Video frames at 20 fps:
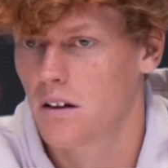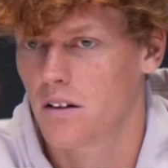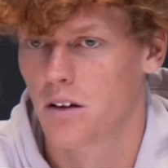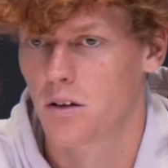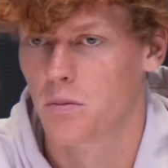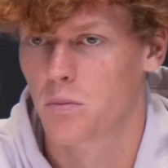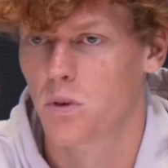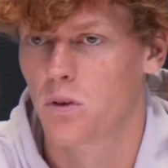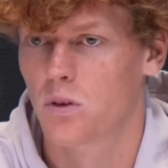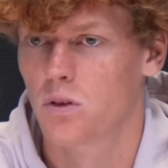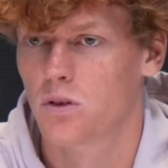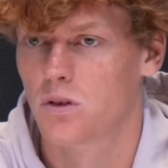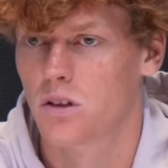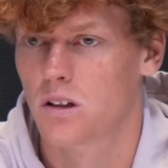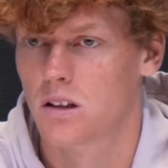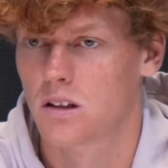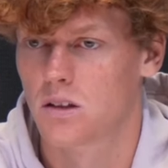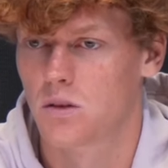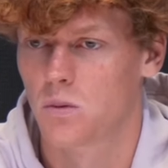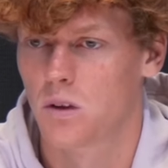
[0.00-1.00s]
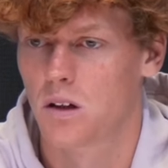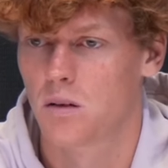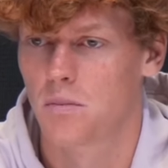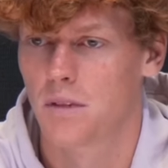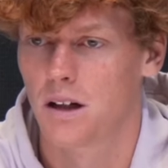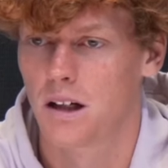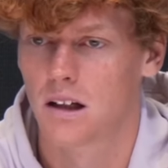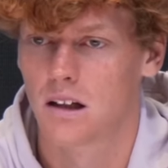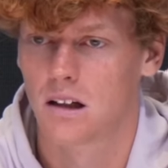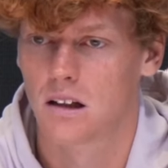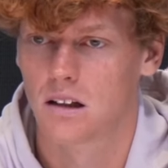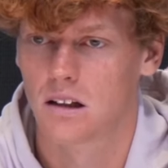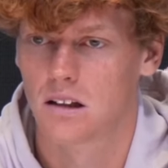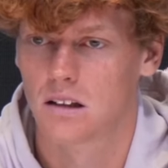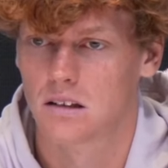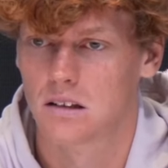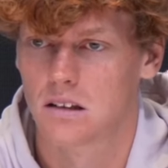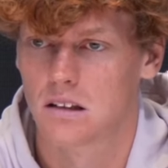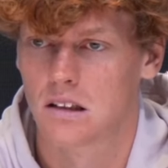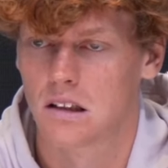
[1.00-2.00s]
the process we are making
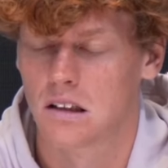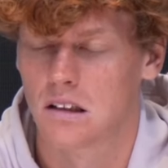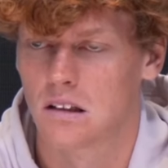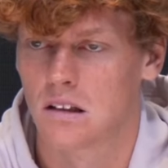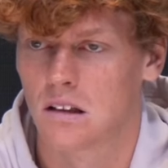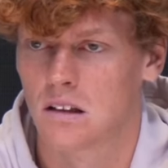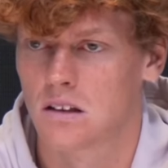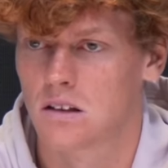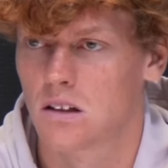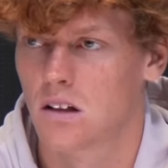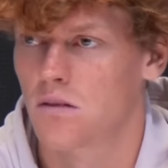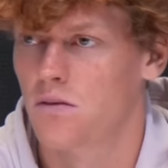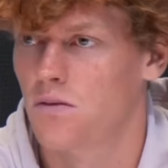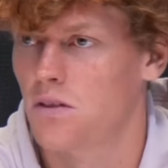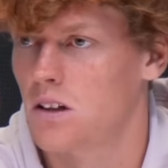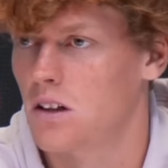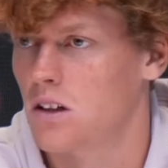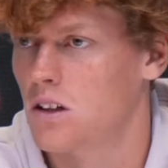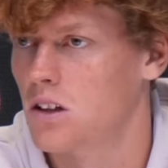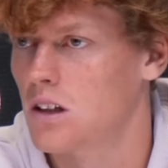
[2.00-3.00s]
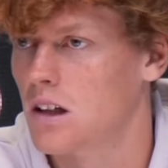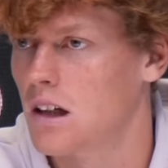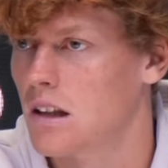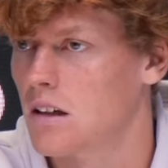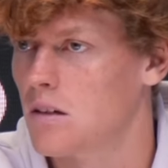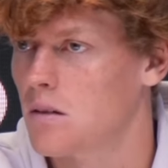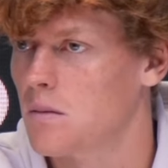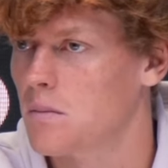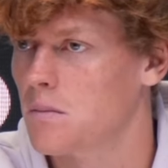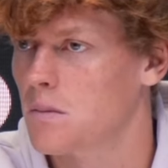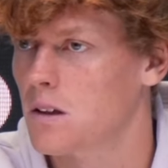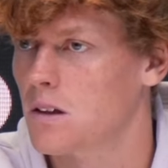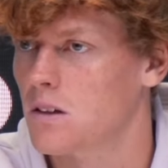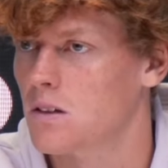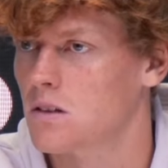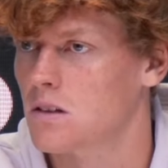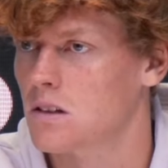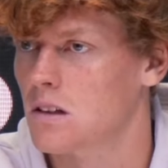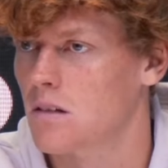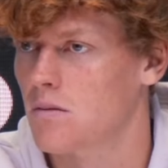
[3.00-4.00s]
it's not finished yet,
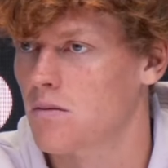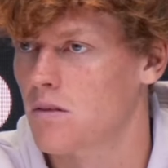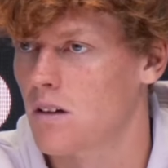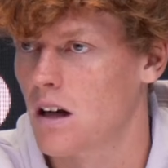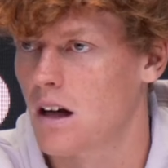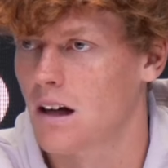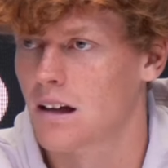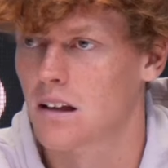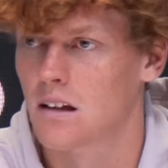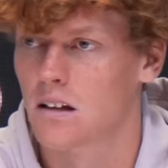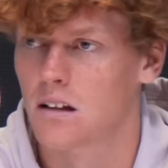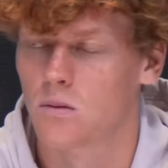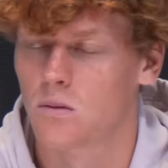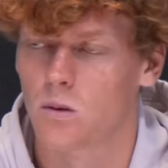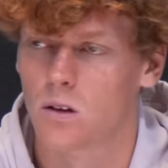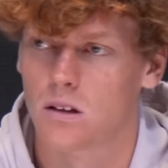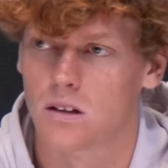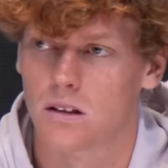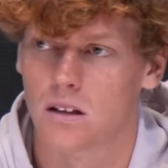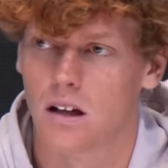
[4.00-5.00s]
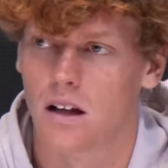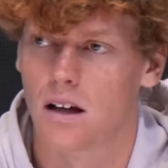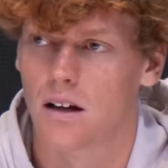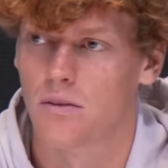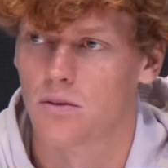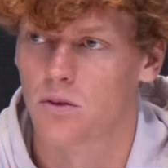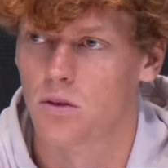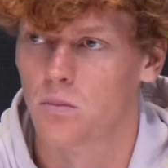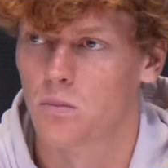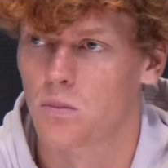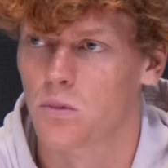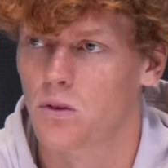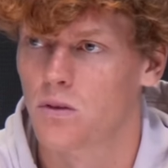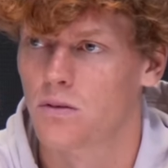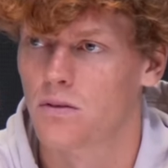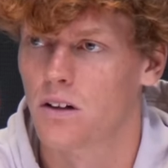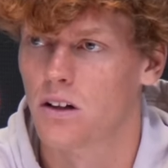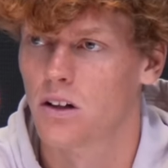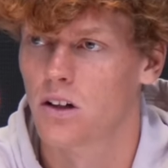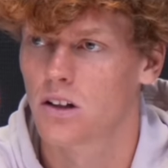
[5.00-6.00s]
because I feel like that we still have to
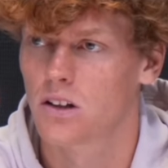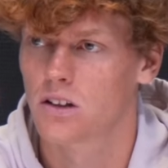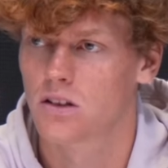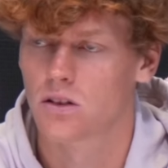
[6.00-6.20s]
improve a lot.